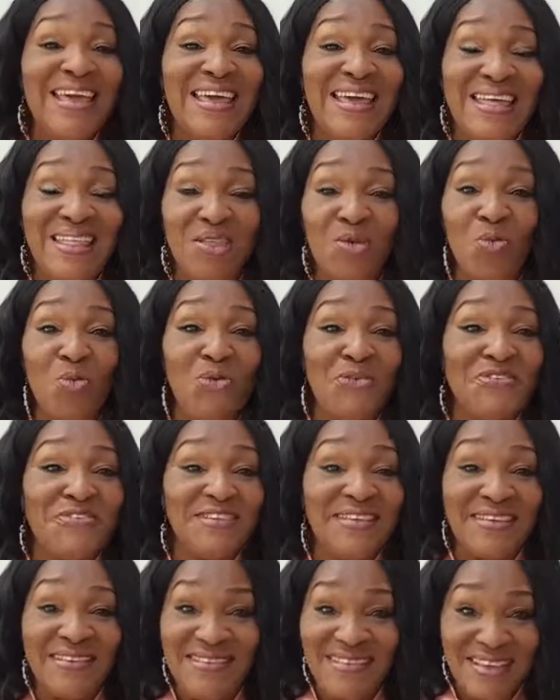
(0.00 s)

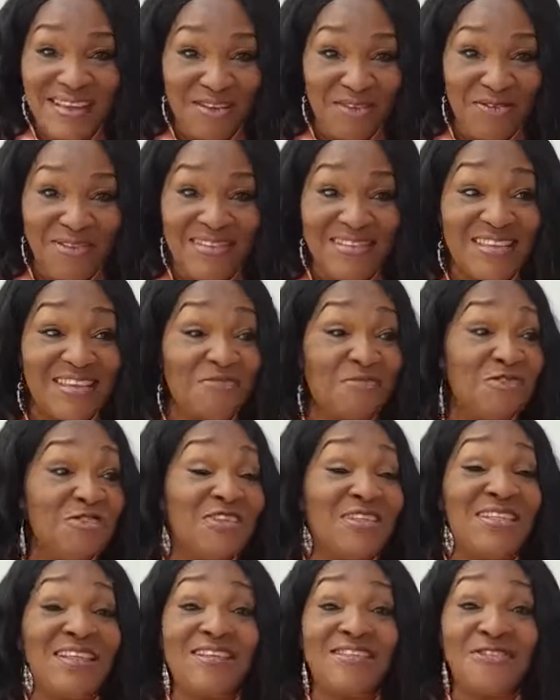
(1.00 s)
anyone's integrity,
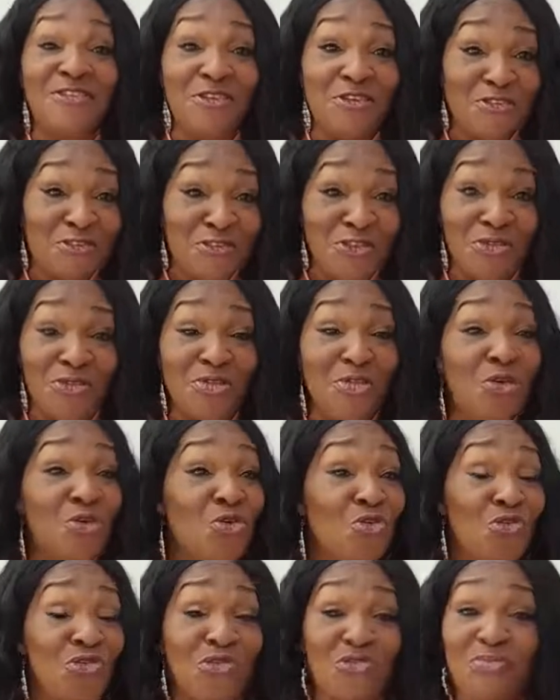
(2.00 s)
especially a surgeon
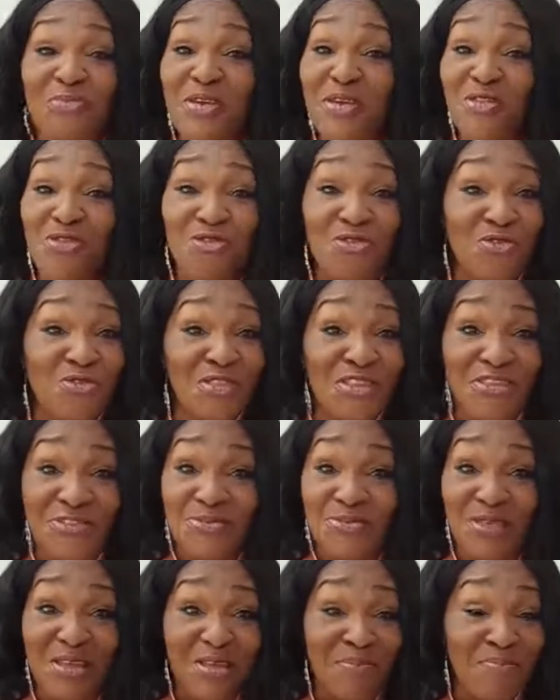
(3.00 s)
who's been through
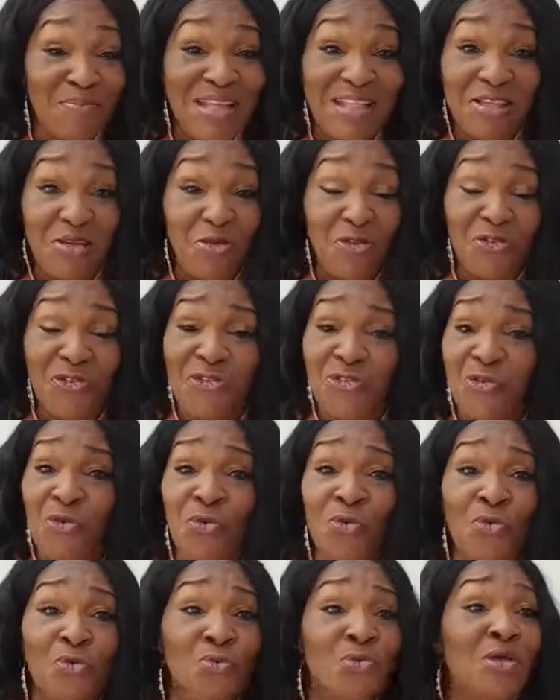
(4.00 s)
the medical
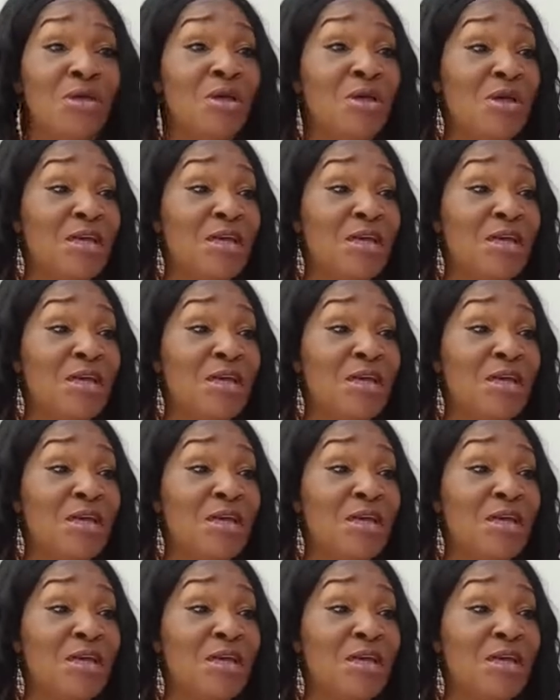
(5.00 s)
school,